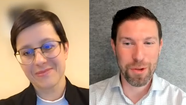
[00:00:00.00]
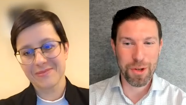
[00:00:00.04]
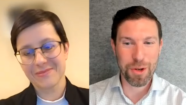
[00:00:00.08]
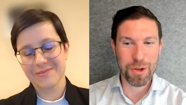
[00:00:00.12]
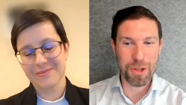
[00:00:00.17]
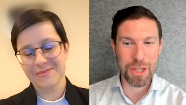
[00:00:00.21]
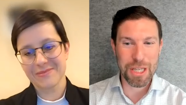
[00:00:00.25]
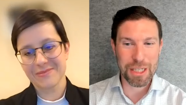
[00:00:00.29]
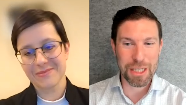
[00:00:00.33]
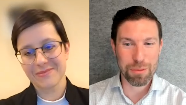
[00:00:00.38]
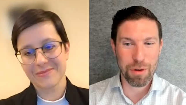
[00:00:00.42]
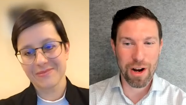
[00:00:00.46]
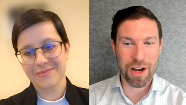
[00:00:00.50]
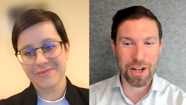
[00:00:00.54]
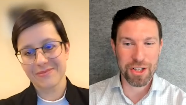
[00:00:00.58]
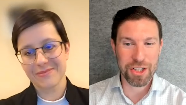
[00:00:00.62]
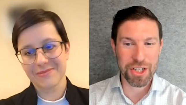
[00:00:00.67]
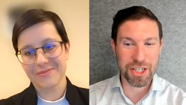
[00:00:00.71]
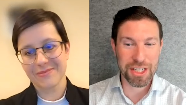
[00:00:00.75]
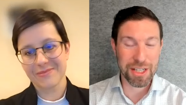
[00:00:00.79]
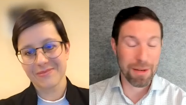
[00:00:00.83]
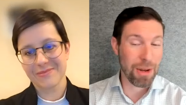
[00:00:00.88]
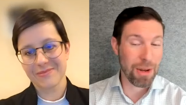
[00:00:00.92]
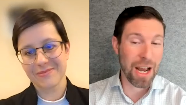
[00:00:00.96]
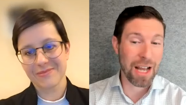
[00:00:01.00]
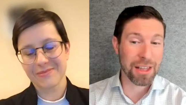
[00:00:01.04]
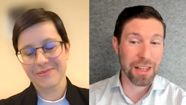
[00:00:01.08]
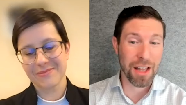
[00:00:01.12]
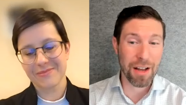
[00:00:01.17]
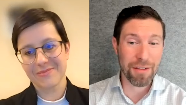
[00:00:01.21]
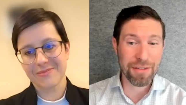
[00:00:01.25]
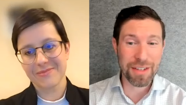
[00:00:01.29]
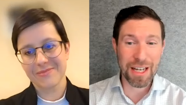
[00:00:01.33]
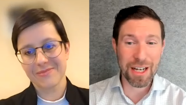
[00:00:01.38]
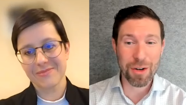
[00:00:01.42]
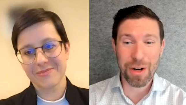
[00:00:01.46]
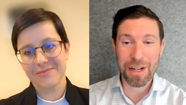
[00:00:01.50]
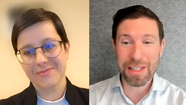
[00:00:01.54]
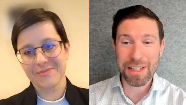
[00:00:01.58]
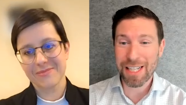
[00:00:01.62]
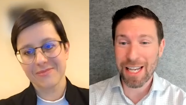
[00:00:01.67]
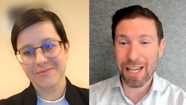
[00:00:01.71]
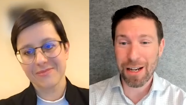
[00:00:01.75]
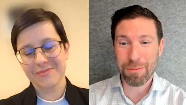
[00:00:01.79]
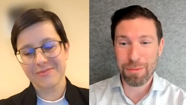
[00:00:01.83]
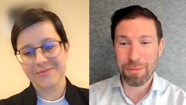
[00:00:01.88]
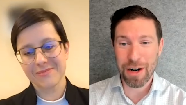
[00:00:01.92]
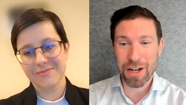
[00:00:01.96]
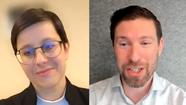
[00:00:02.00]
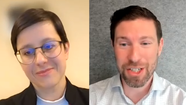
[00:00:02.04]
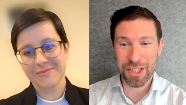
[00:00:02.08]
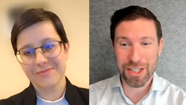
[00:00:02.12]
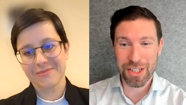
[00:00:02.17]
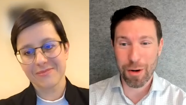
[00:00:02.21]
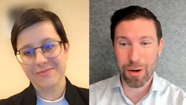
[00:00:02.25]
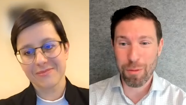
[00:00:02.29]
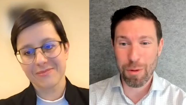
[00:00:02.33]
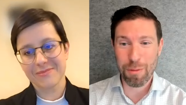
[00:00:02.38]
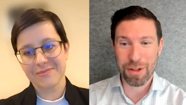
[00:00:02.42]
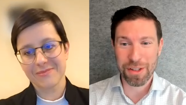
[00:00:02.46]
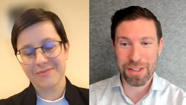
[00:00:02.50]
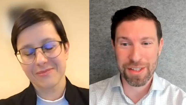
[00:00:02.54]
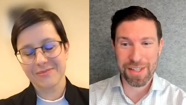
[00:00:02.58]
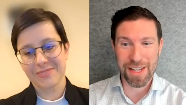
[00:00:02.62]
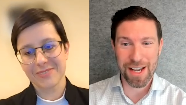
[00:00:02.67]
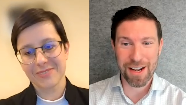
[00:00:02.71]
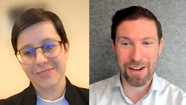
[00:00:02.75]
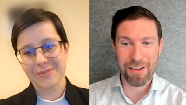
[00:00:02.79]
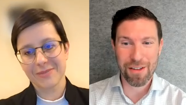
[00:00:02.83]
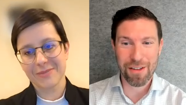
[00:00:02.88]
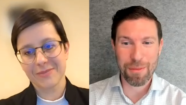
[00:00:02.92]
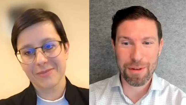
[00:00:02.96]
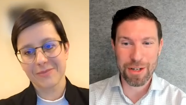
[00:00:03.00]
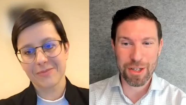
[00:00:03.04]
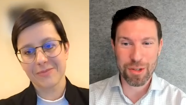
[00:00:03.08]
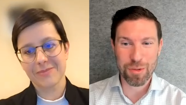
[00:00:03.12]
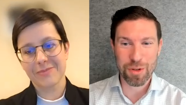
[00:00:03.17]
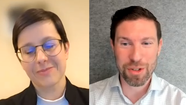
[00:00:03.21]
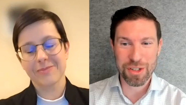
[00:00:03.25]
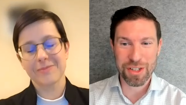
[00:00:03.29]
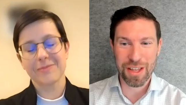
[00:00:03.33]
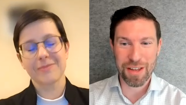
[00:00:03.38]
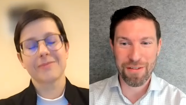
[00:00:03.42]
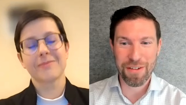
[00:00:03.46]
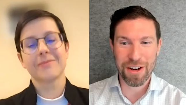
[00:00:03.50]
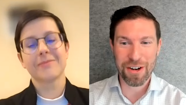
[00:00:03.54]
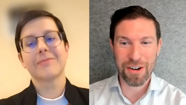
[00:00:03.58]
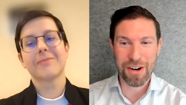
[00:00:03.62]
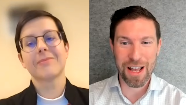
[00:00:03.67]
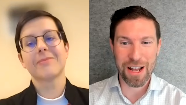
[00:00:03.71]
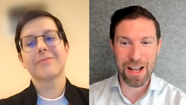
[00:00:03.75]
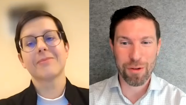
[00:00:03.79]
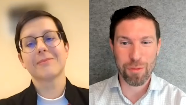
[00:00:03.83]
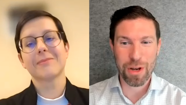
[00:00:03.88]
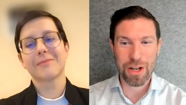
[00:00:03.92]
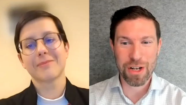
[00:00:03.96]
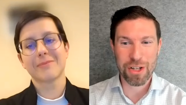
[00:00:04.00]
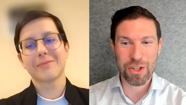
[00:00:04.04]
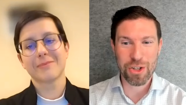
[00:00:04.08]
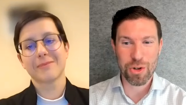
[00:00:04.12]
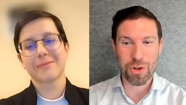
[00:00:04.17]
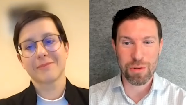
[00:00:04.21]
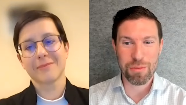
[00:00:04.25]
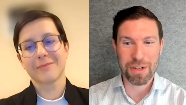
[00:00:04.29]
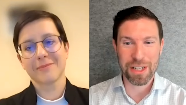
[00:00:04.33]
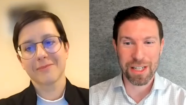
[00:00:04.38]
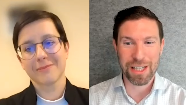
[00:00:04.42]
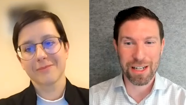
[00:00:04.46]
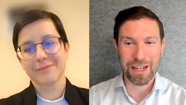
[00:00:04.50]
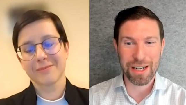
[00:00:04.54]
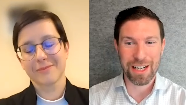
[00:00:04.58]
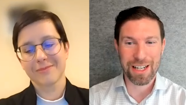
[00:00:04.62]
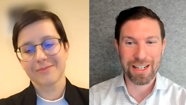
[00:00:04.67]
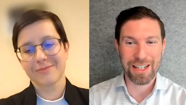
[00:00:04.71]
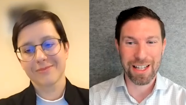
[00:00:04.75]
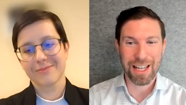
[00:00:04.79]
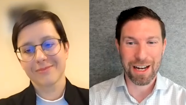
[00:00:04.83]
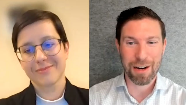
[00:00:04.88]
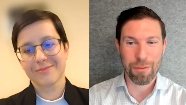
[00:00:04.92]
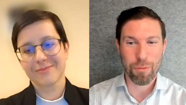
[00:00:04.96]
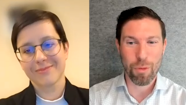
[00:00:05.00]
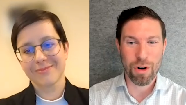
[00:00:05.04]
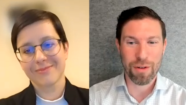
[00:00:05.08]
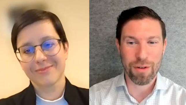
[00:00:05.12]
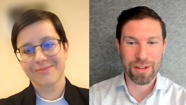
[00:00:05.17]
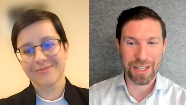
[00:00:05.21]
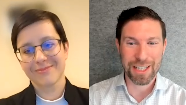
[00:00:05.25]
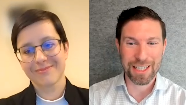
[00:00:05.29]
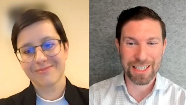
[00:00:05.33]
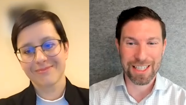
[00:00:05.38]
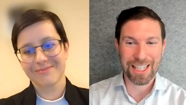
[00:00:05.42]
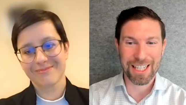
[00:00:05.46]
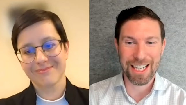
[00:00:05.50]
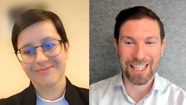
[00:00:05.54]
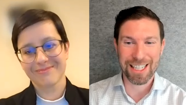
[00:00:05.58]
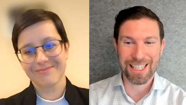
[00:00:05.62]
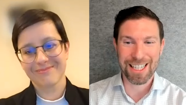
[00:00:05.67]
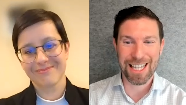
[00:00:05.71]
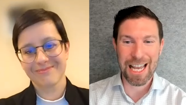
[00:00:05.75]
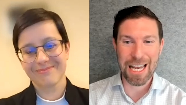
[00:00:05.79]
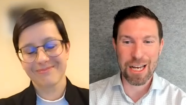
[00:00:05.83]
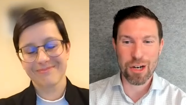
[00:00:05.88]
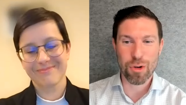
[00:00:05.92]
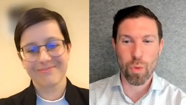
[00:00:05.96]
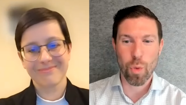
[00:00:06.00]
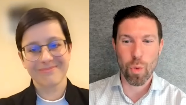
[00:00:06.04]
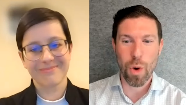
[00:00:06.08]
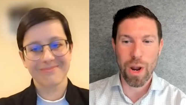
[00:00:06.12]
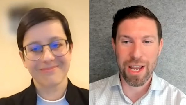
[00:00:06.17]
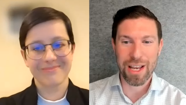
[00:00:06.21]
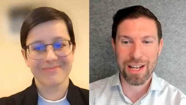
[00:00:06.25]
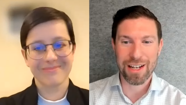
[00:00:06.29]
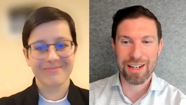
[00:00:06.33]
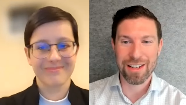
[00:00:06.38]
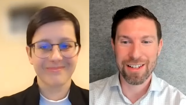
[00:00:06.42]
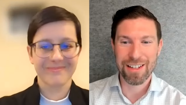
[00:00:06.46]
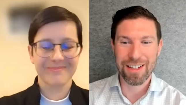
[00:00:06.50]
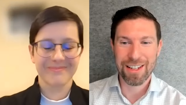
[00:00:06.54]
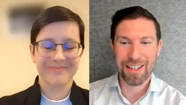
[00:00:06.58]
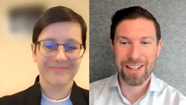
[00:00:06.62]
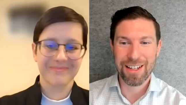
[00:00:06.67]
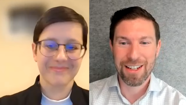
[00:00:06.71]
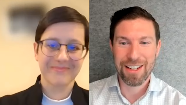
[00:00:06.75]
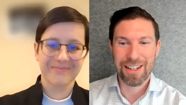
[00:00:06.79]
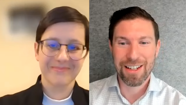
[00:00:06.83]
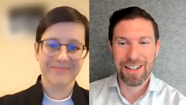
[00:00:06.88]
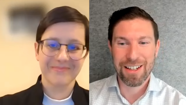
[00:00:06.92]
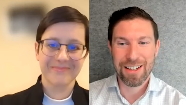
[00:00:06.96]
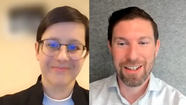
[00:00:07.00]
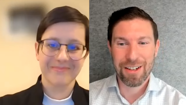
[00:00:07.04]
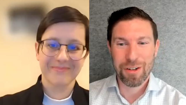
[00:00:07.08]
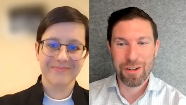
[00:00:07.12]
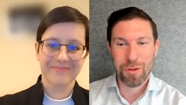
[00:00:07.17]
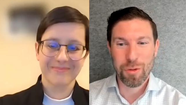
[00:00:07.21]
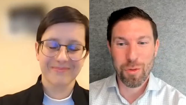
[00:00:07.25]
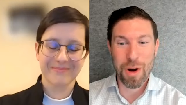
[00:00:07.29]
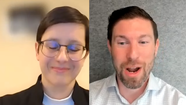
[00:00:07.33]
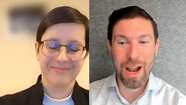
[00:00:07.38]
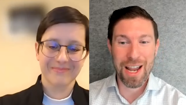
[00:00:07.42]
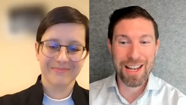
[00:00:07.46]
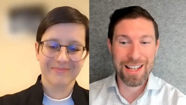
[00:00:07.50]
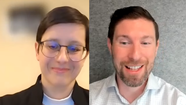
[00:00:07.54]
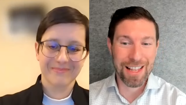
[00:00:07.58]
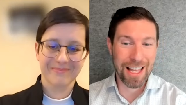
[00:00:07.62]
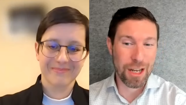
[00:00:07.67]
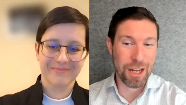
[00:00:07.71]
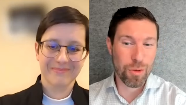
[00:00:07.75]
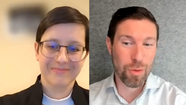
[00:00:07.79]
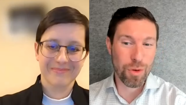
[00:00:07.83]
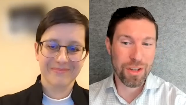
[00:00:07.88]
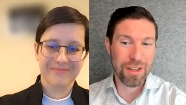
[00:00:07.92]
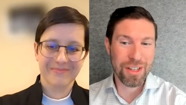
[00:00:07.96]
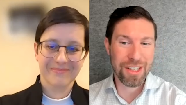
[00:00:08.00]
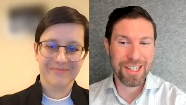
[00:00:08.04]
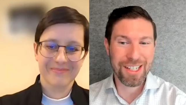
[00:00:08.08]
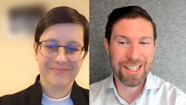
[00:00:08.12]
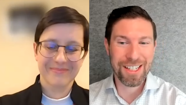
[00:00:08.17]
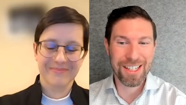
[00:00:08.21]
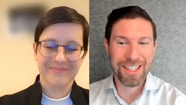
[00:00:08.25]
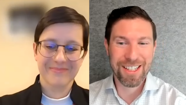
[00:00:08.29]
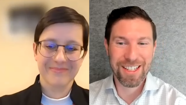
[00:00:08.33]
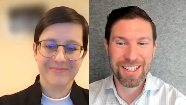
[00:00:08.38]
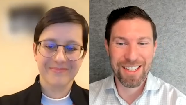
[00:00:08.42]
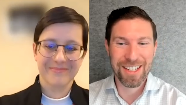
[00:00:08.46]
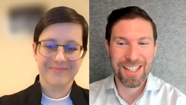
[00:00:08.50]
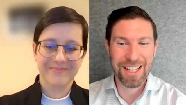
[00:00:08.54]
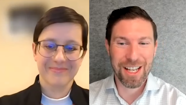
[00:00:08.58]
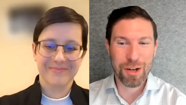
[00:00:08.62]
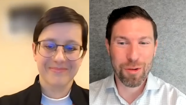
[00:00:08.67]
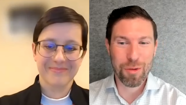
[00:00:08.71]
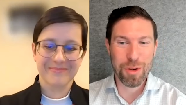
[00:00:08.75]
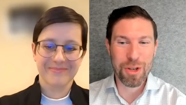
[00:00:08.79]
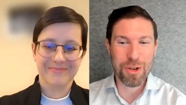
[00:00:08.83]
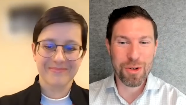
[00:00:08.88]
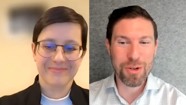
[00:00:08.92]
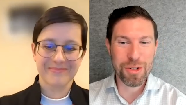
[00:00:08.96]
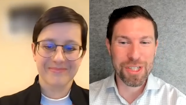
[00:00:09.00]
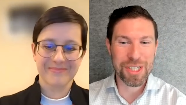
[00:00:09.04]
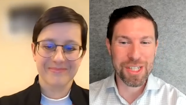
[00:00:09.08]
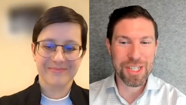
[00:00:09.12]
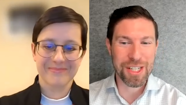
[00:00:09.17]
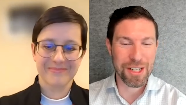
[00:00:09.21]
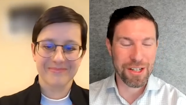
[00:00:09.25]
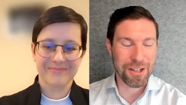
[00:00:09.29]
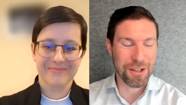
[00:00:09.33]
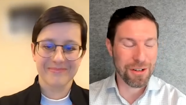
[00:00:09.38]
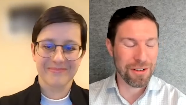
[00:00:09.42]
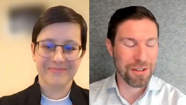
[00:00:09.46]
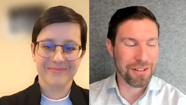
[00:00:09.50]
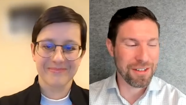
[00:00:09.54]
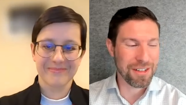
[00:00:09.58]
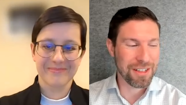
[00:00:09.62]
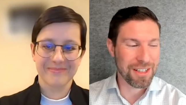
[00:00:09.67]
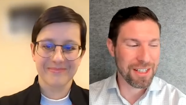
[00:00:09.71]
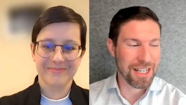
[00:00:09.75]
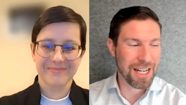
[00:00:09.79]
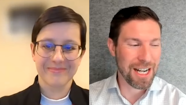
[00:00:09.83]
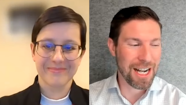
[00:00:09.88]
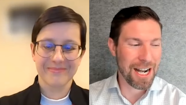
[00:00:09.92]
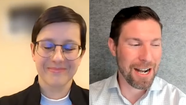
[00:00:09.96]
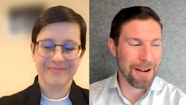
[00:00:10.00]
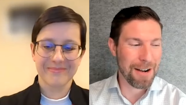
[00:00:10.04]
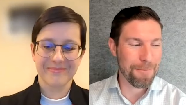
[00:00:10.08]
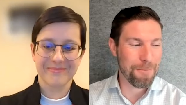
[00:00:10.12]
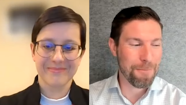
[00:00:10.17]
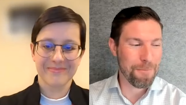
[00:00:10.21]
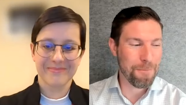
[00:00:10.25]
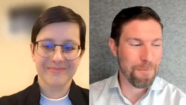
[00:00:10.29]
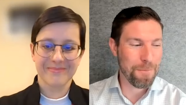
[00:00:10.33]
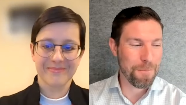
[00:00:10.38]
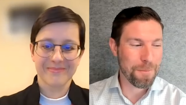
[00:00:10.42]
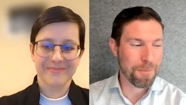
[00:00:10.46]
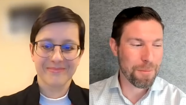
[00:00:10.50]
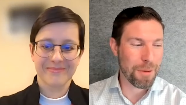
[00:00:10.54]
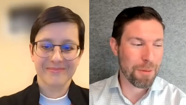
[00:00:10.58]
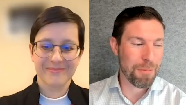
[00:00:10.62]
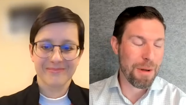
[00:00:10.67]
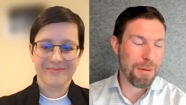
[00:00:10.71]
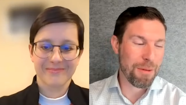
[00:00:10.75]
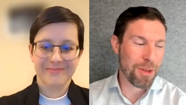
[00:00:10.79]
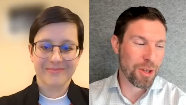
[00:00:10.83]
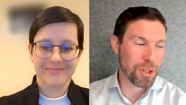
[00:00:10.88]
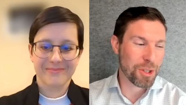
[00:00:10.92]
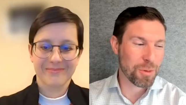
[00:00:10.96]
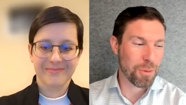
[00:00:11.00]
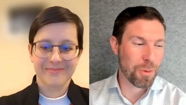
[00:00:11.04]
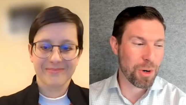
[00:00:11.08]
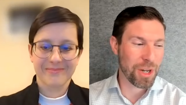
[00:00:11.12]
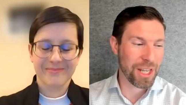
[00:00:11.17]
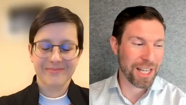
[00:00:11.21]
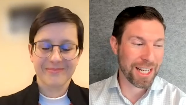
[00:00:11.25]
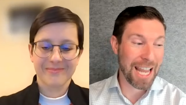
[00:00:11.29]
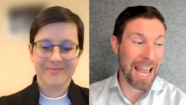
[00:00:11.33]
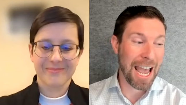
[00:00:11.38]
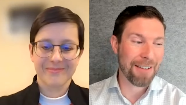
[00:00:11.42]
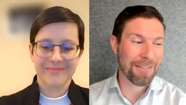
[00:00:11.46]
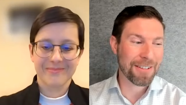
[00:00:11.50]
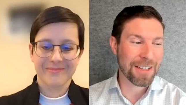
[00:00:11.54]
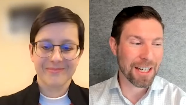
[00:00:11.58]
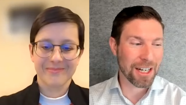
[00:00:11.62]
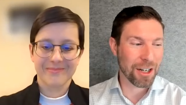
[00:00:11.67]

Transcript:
Speaker 1: do these projects. I mean, I love gigawatt scale projects. I hope we build a ton of them. I just wish they figured out a way to do it in more of a lightweight way, like we used to. But maybe those were more half